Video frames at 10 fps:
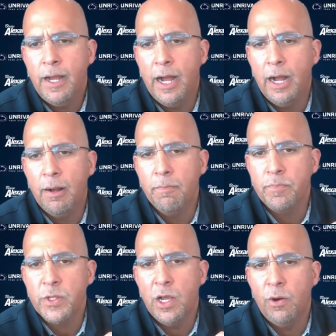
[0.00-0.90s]
you
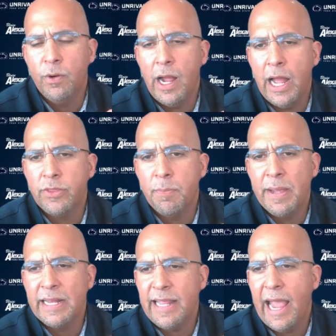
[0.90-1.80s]
know, at the
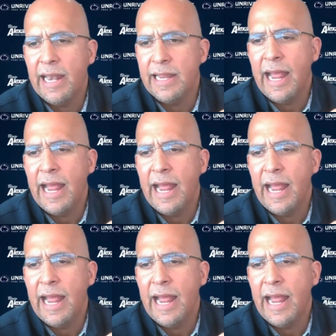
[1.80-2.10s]
Big Ten